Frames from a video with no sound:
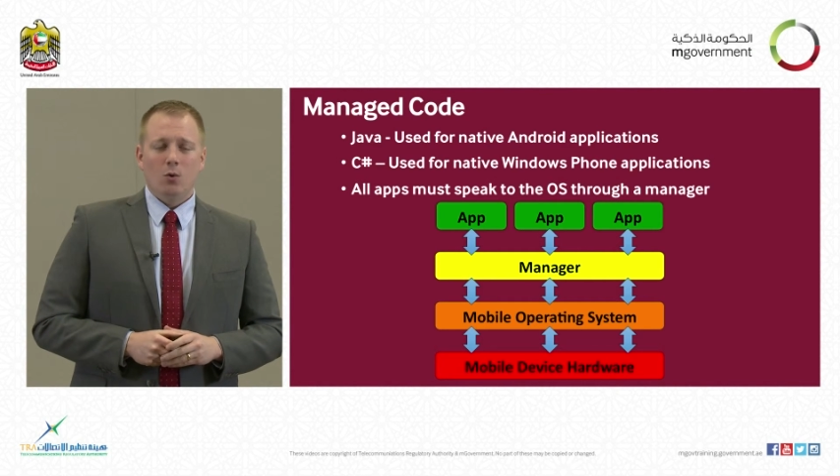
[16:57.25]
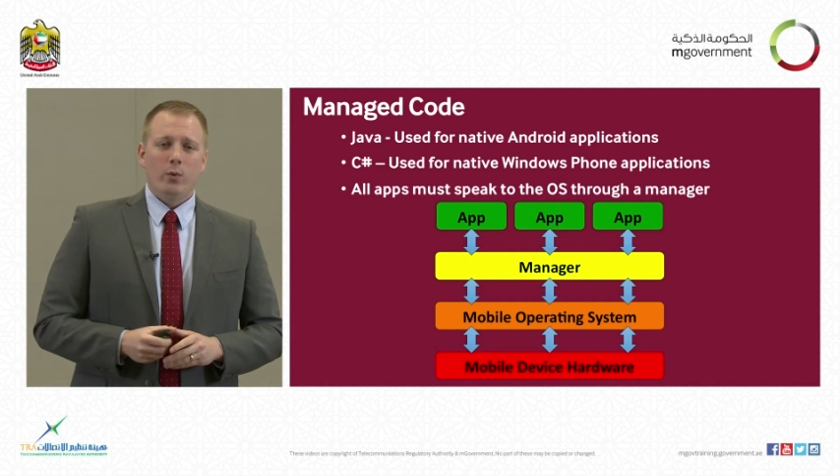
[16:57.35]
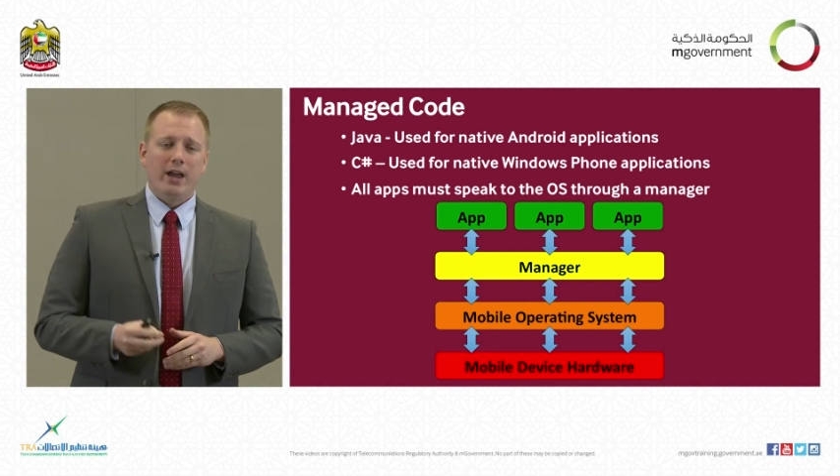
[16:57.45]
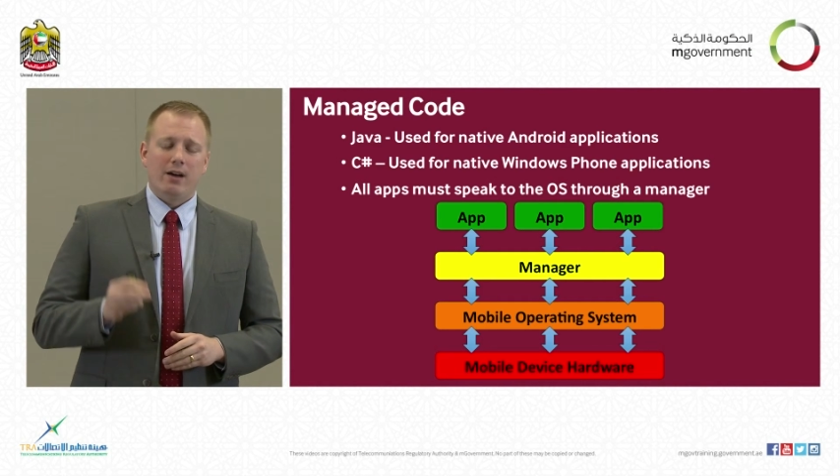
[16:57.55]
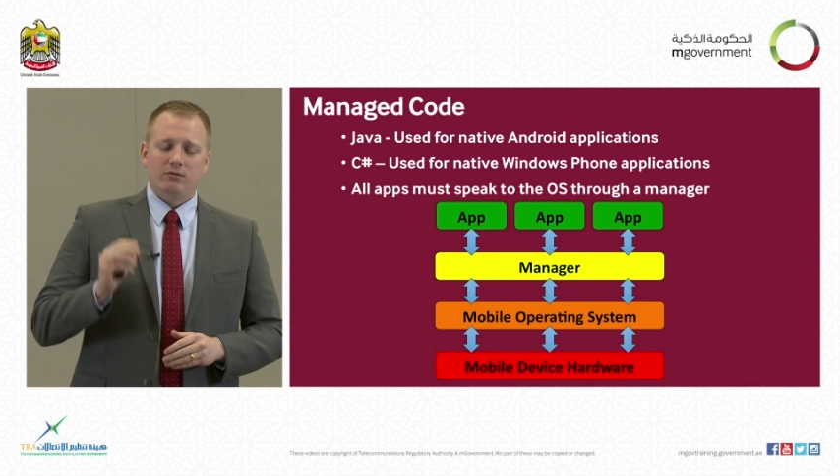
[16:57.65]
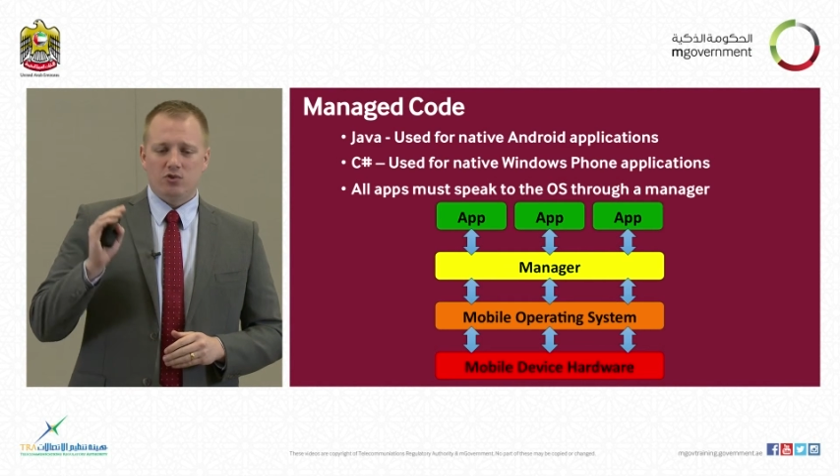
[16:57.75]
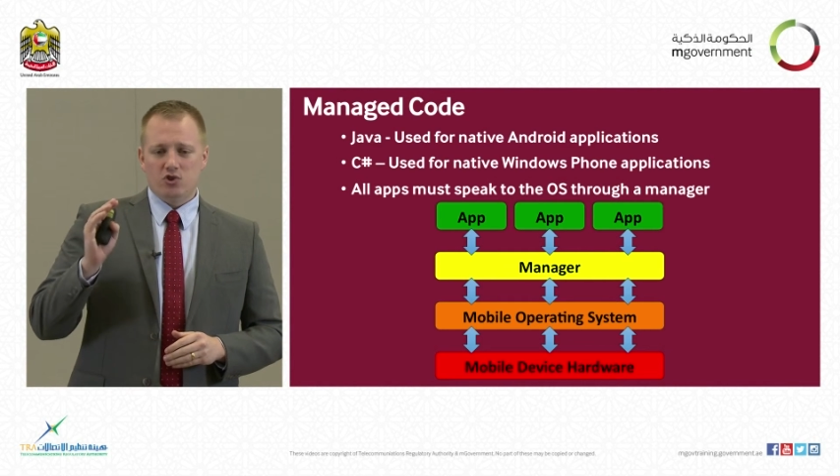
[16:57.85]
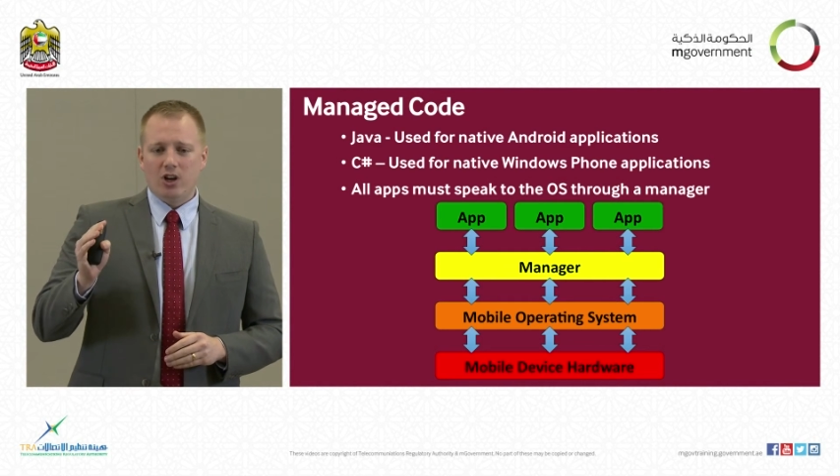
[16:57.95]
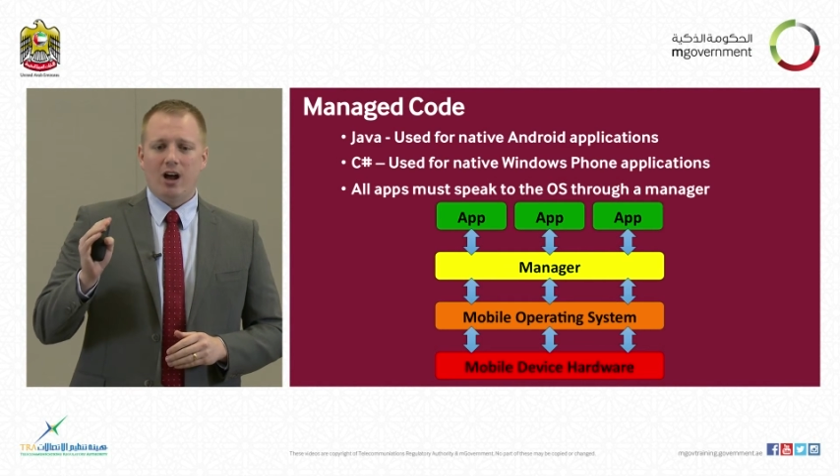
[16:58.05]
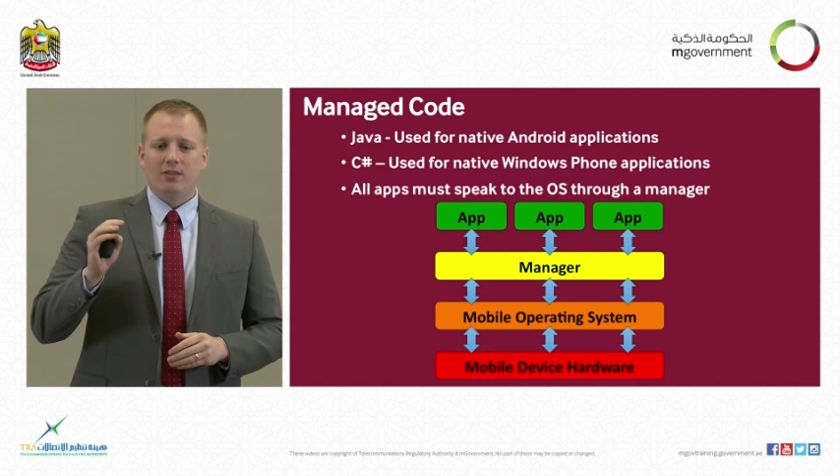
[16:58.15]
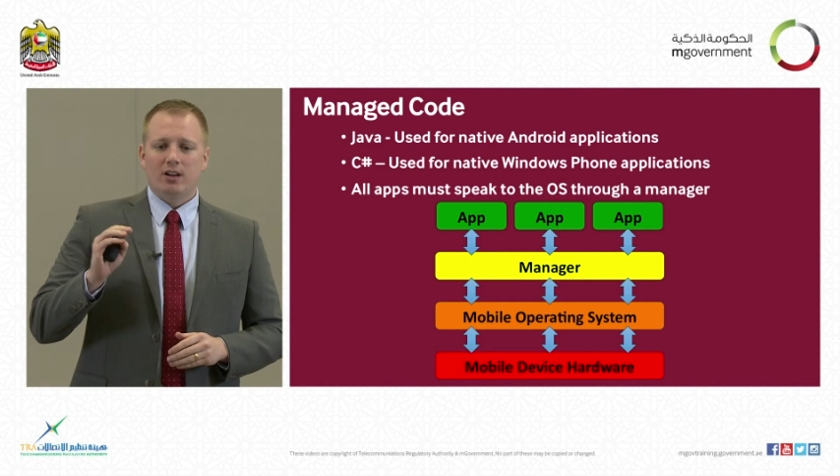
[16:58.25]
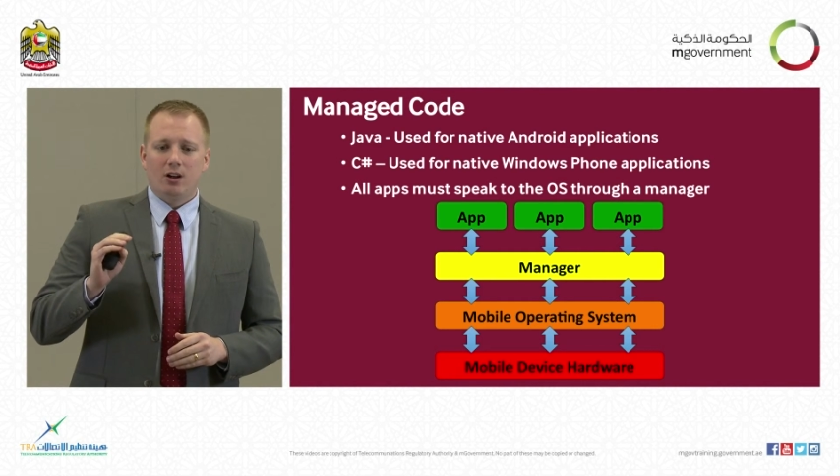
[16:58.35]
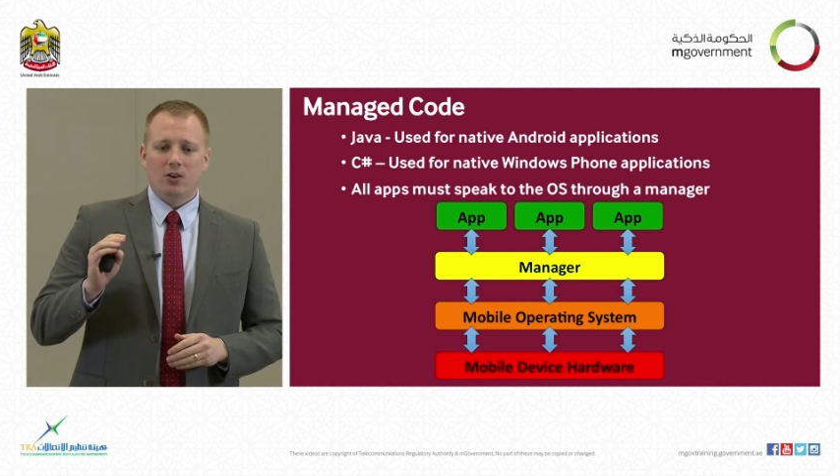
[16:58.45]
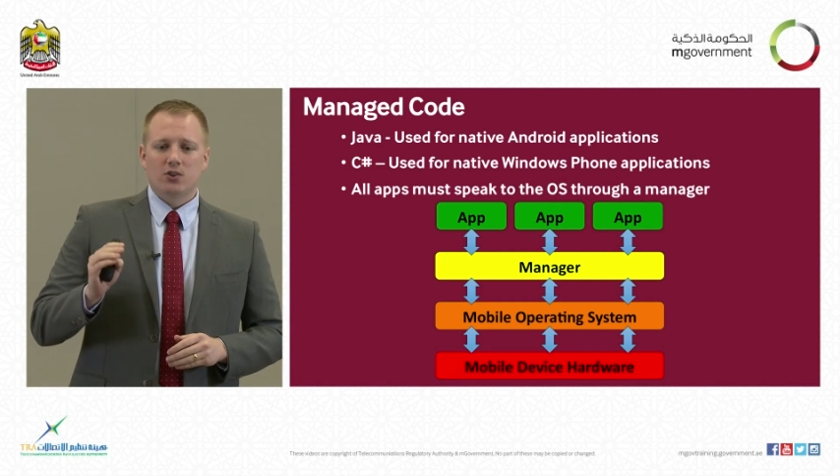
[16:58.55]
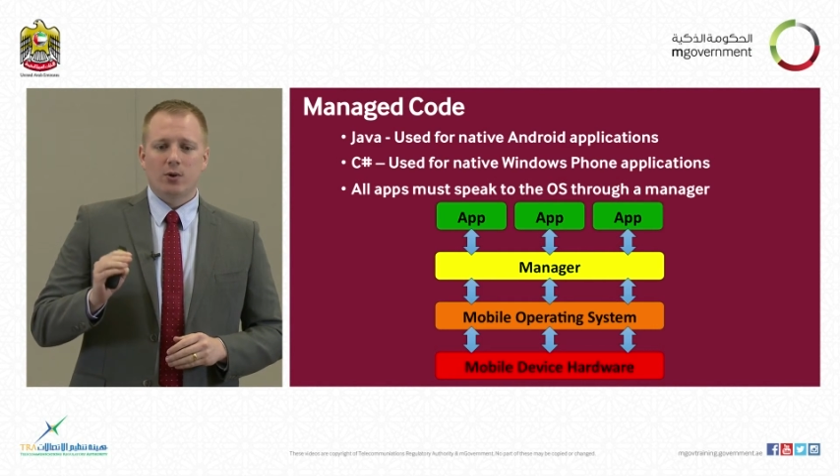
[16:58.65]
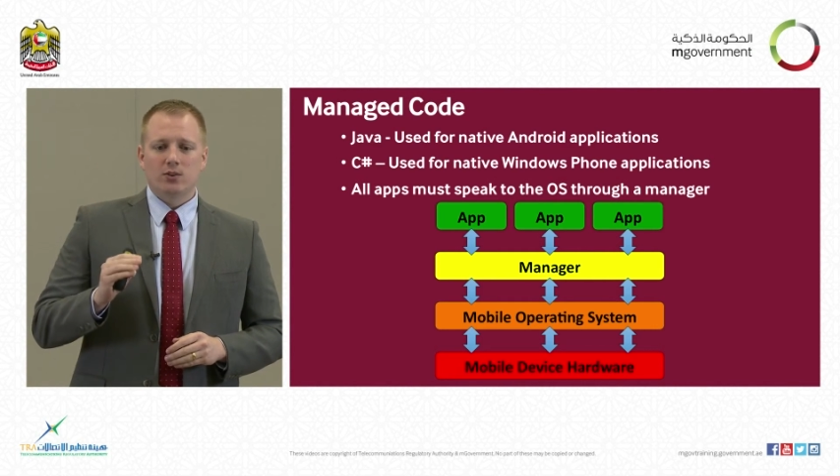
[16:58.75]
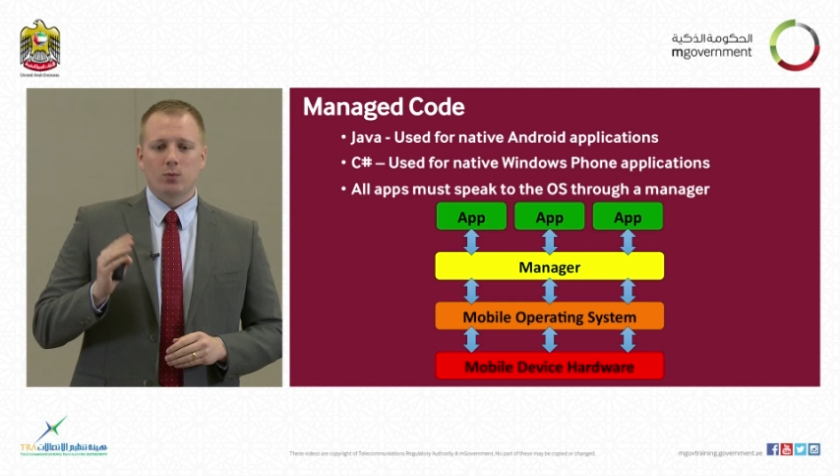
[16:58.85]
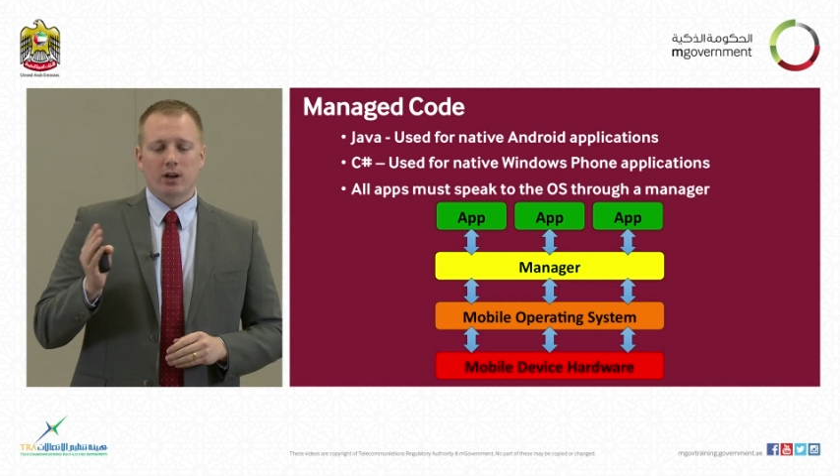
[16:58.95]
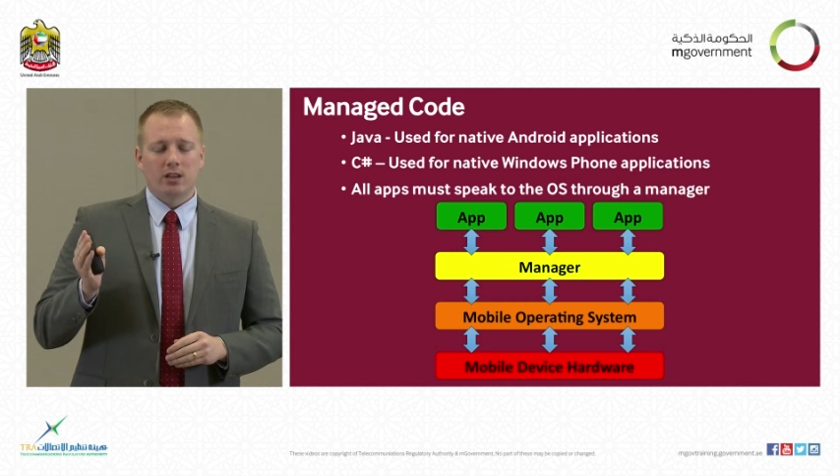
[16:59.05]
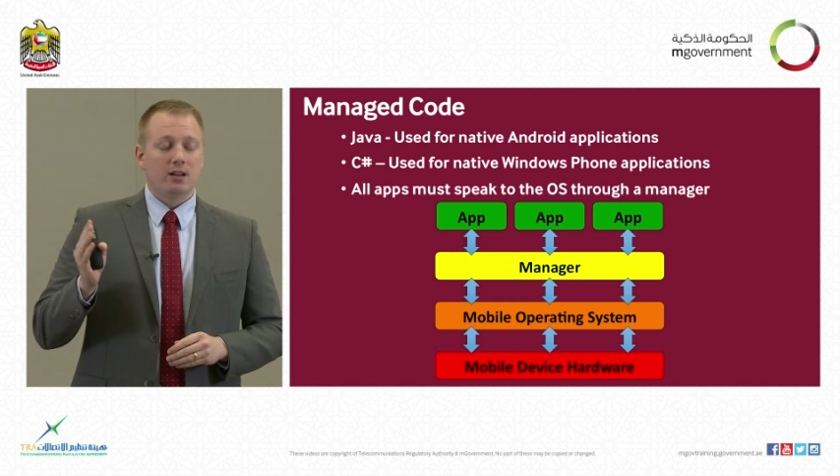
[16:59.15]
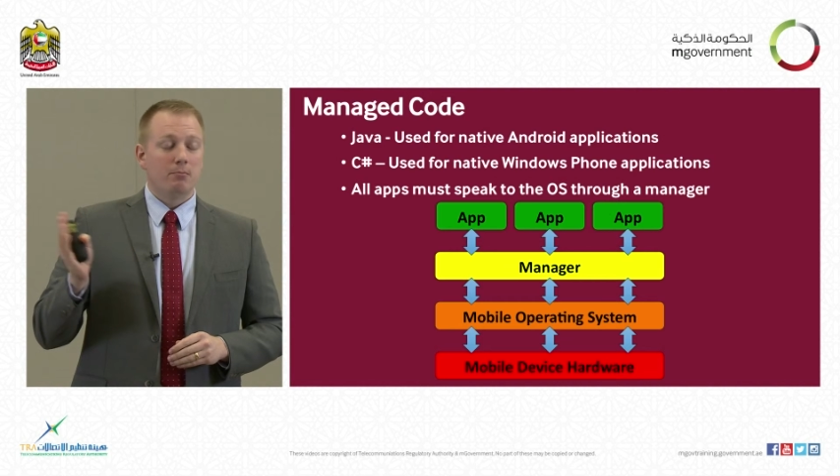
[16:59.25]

We have Java also as one of the